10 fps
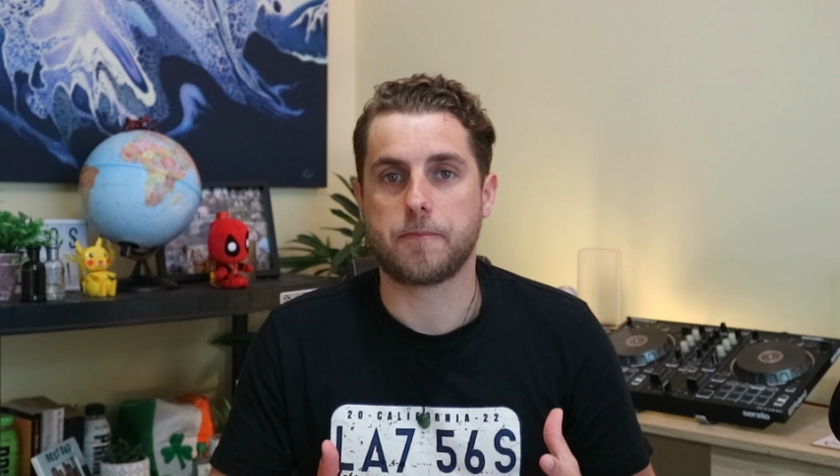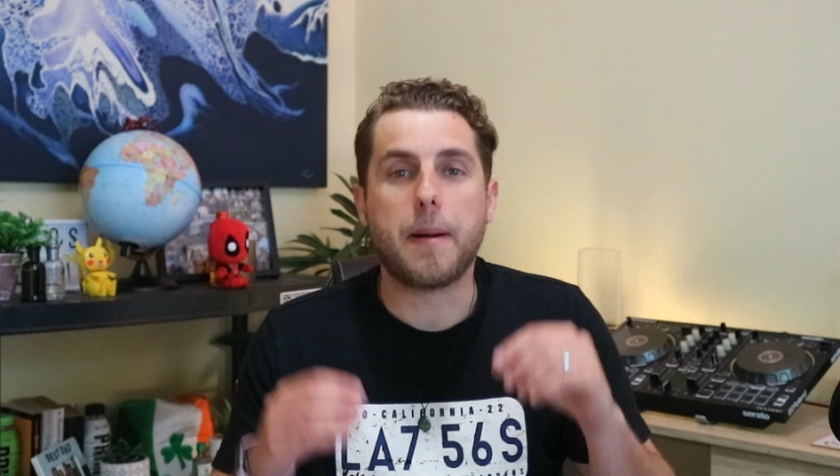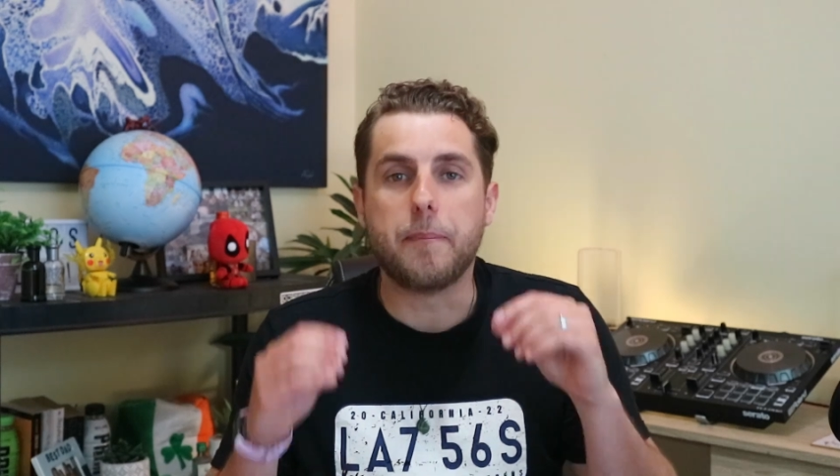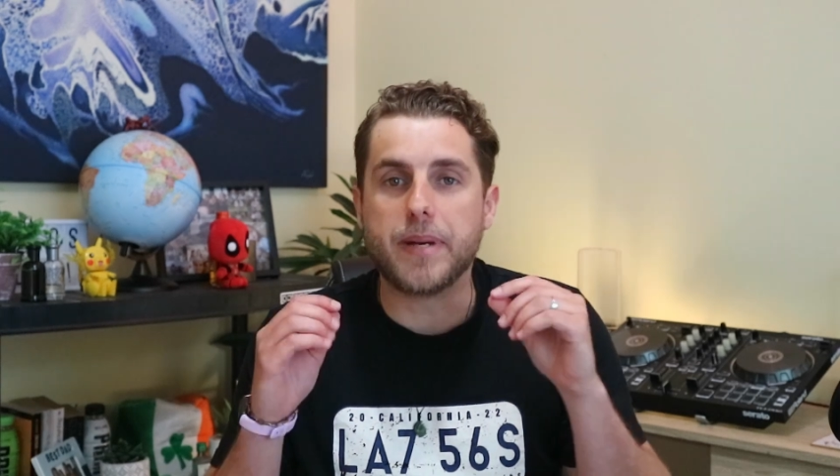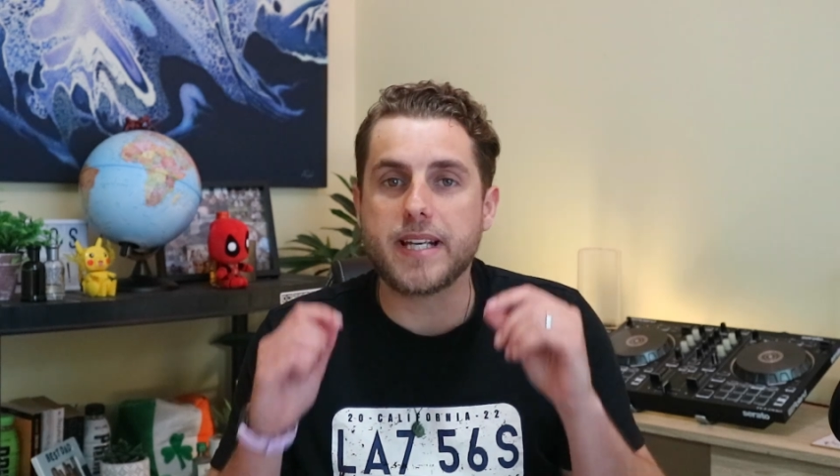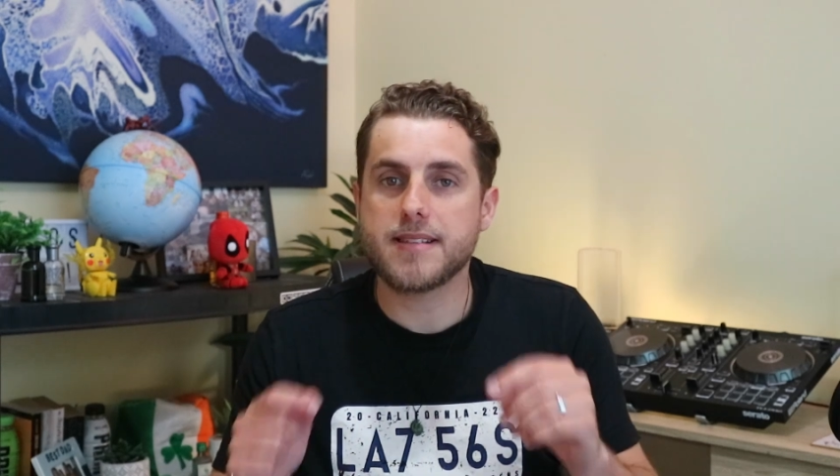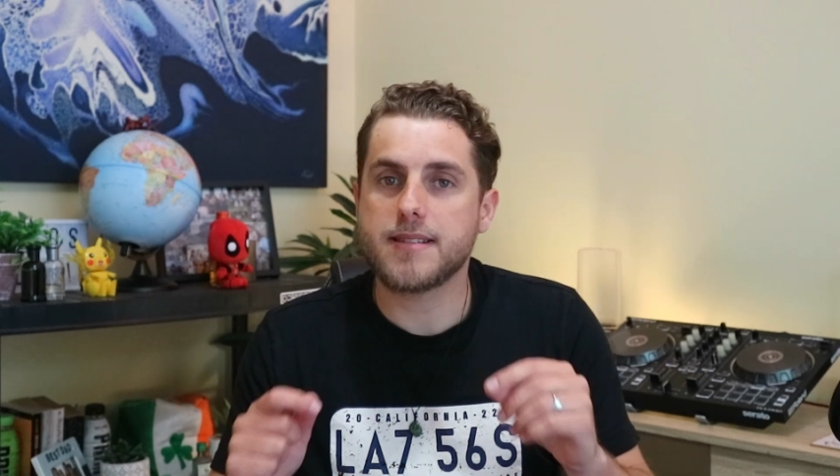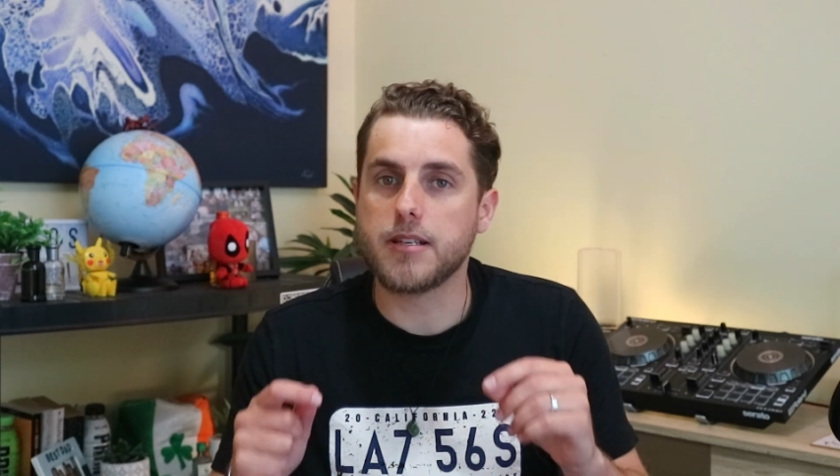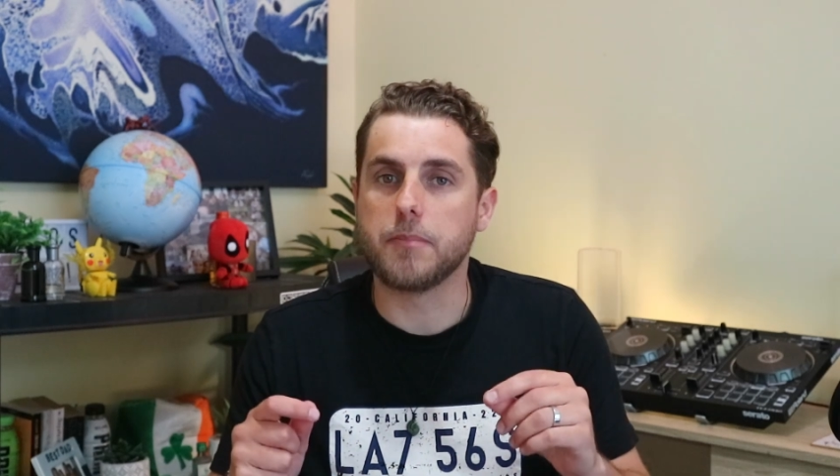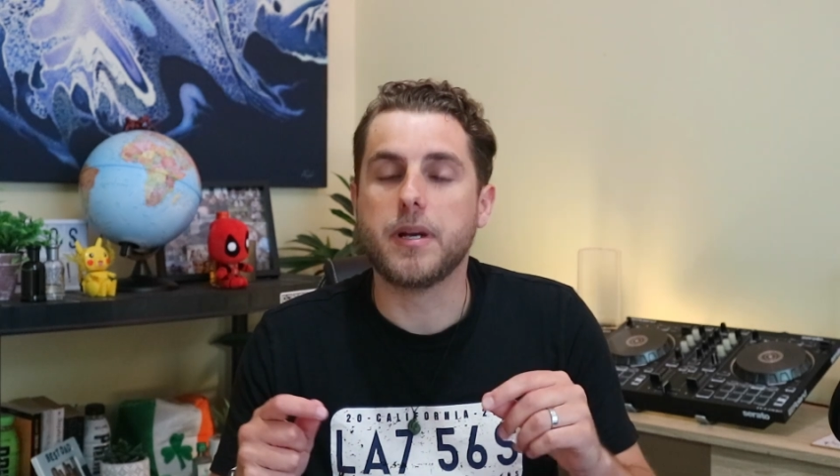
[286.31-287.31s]
My
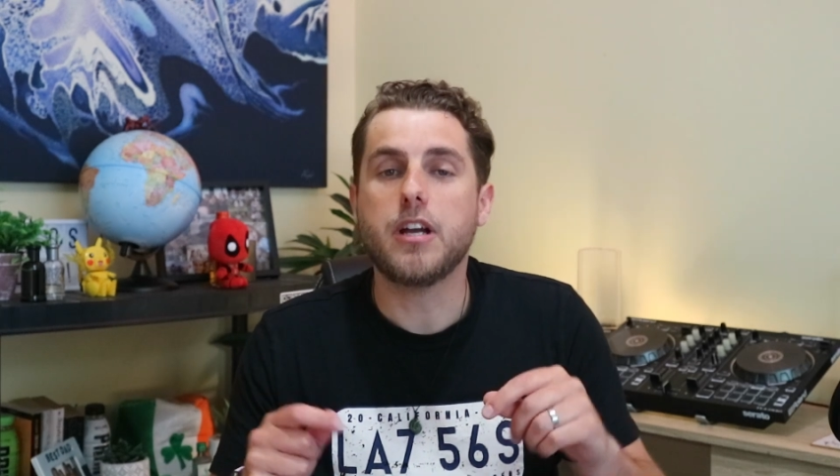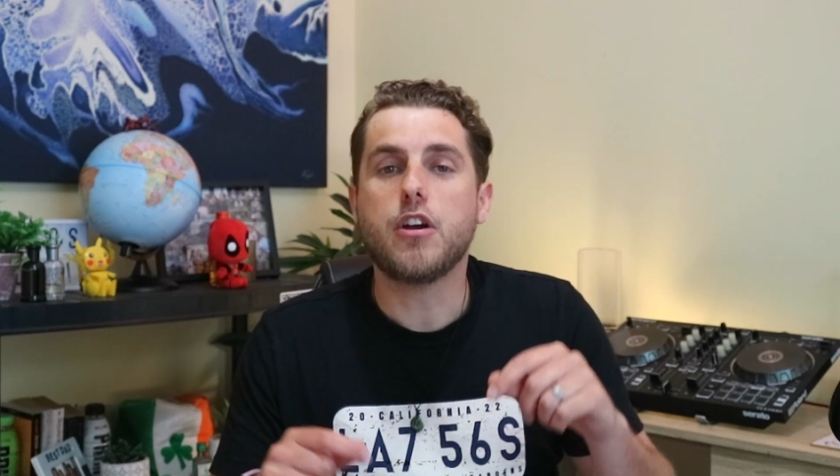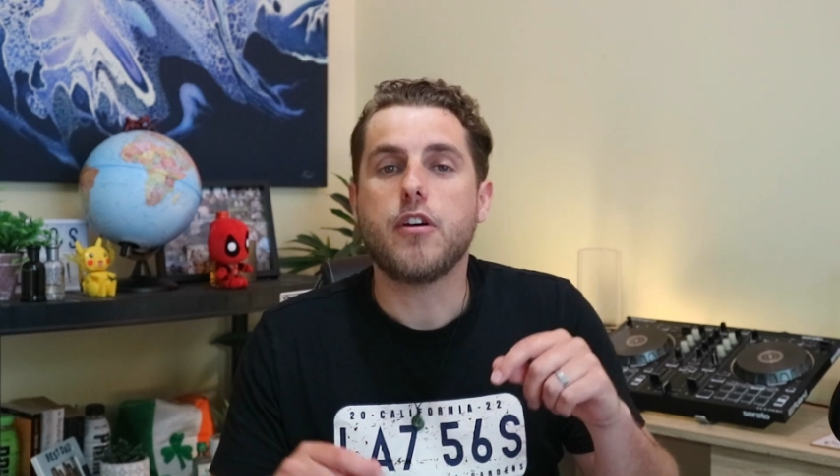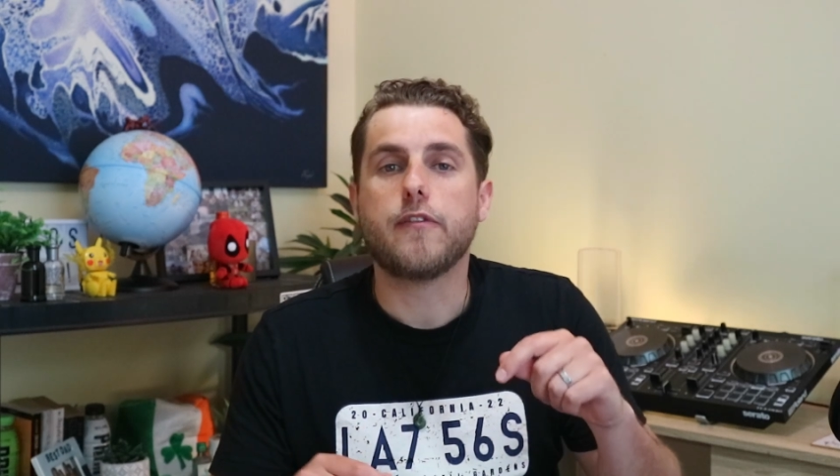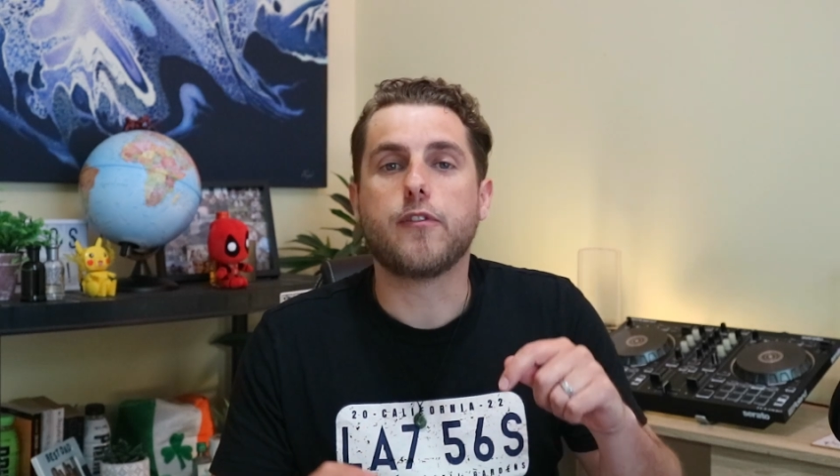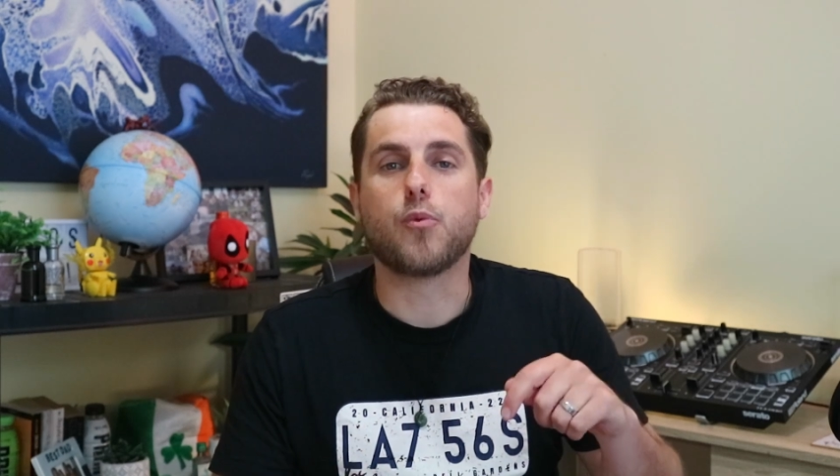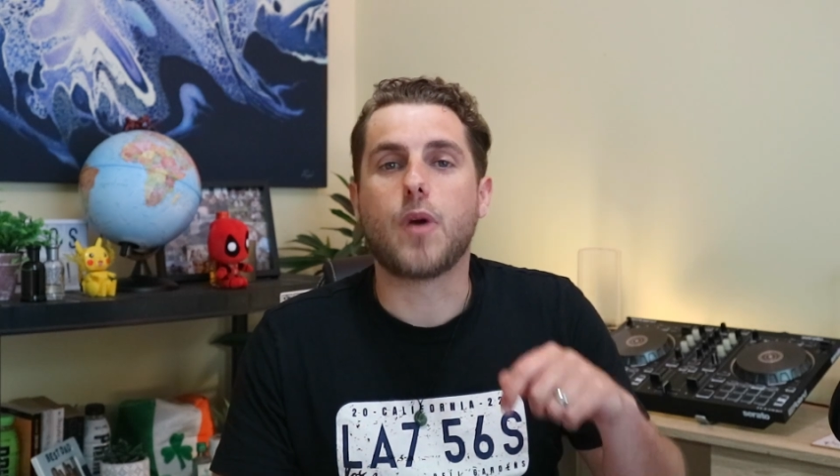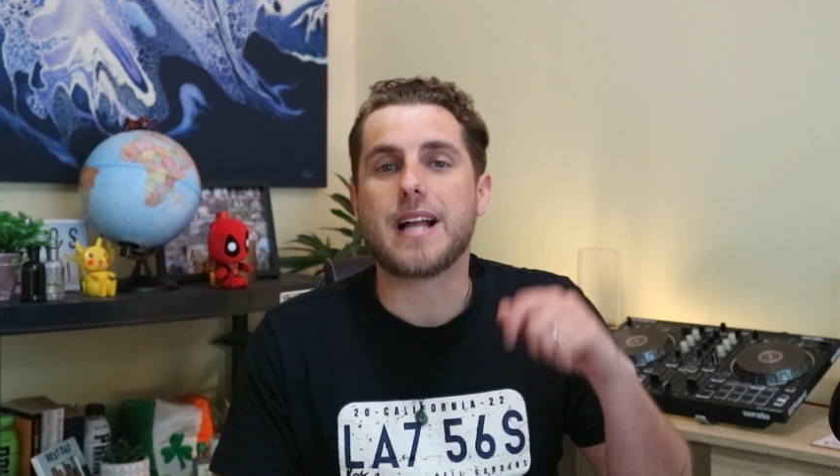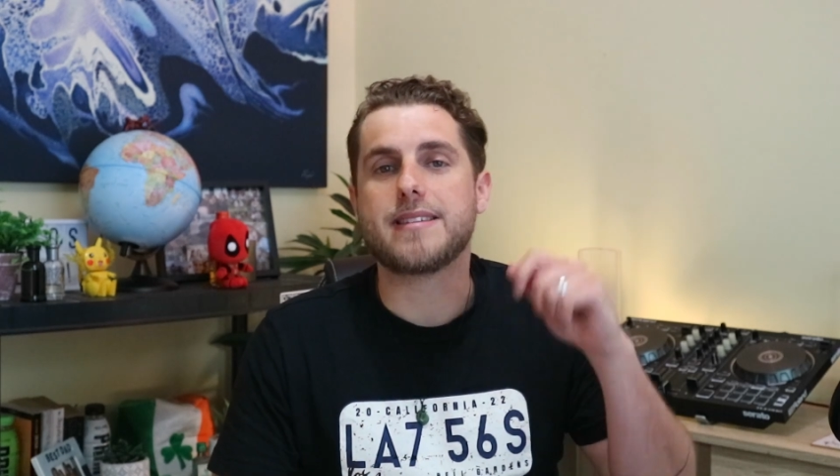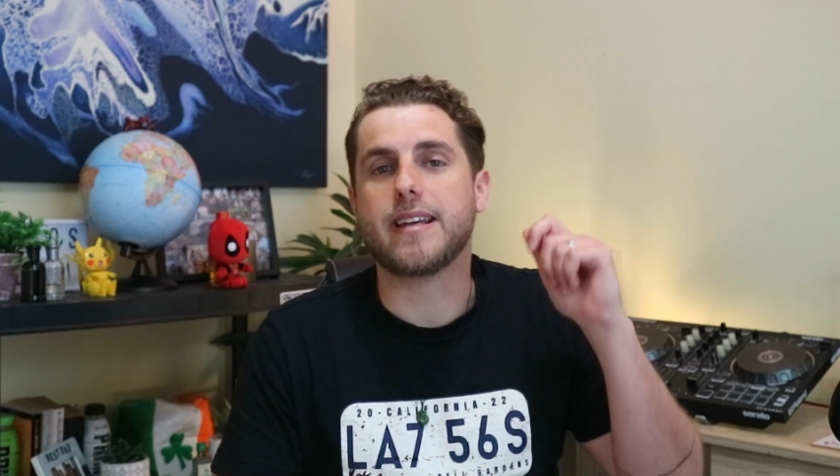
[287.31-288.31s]
biggest tip for
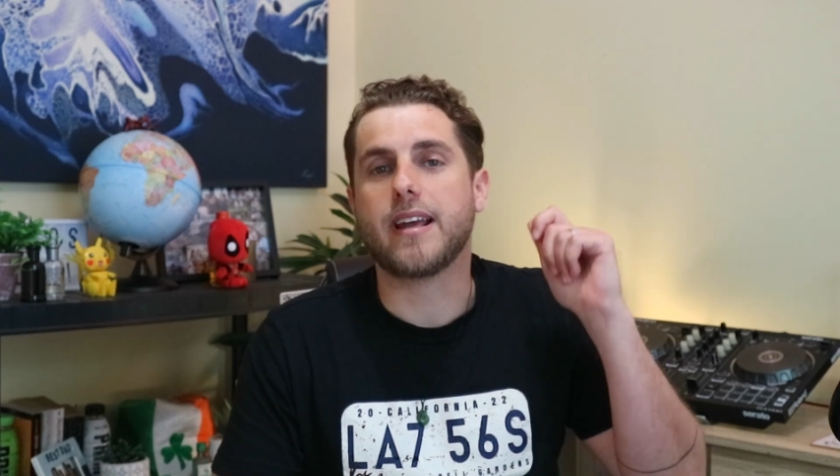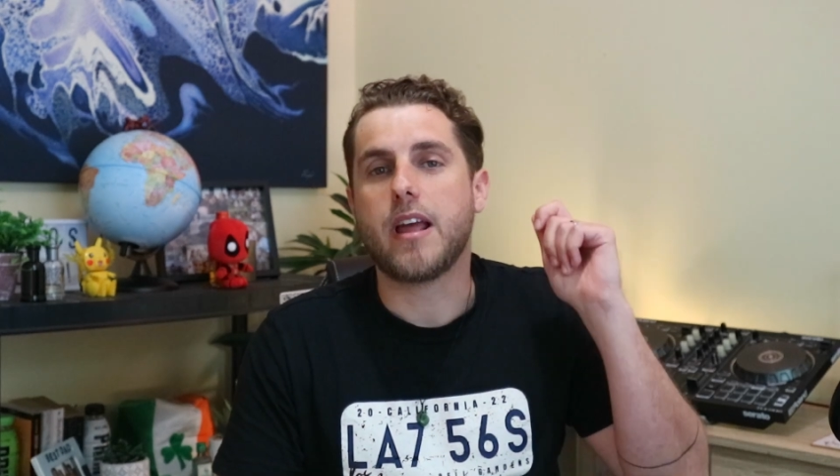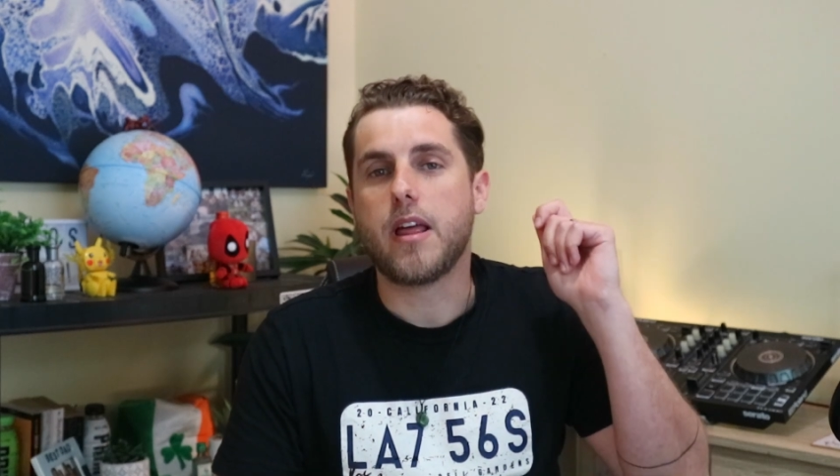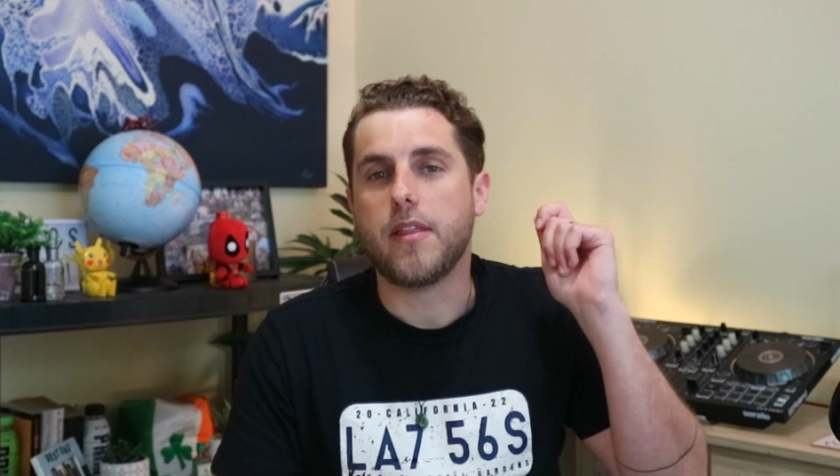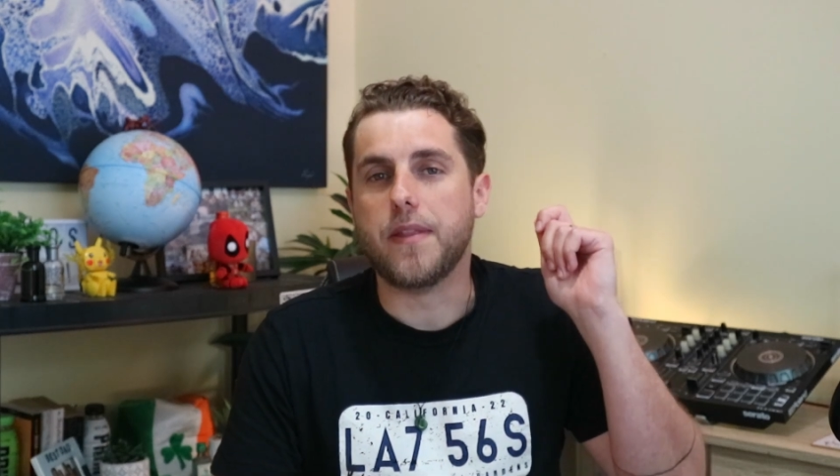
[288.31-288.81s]
writing